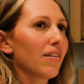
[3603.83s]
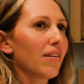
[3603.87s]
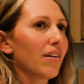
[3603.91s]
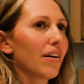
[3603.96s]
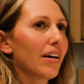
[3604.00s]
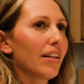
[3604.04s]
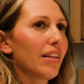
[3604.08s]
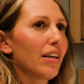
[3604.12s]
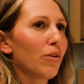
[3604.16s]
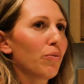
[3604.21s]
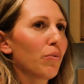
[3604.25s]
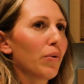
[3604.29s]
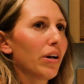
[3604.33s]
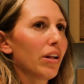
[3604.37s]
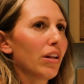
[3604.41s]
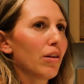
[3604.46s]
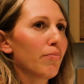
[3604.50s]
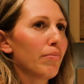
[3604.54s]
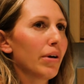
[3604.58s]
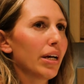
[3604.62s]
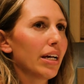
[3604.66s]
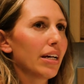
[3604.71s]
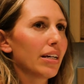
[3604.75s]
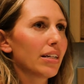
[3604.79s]
I think one of the
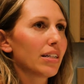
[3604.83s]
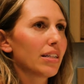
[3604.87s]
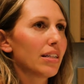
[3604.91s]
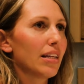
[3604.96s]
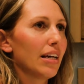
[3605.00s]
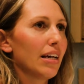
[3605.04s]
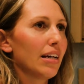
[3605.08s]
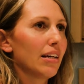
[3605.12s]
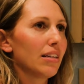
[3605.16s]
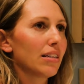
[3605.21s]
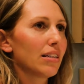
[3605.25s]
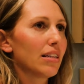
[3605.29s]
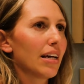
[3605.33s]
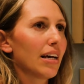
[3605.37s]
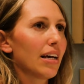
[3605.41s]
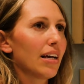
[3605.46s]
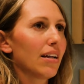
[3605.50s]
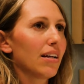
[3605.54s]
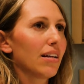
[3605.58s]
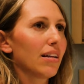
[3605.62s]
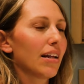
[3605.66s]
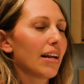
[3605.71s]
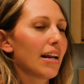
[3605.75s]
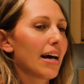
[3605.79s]
biggest things that,
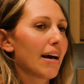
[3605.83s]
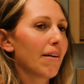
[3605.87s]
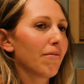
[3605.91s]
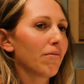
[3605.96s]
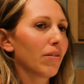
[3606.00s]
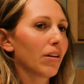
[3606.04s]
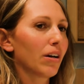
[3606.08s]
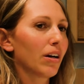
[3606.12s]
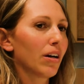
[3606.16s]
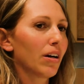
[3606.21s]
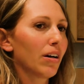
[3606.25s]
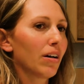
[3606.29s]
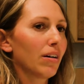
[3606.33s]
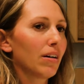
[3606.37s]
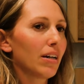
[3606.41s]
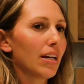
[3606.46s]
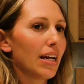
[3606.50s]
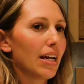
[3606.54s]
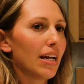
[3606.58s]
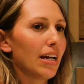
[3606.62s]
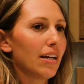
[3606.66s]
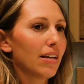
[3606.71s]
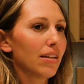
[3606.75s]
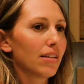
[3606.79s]
that I've learned
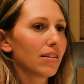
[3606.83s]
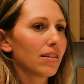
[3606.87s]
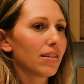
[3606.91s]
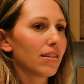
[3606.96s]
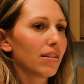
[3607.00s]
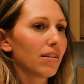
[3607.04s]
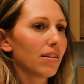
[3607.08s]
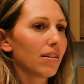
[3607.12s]
is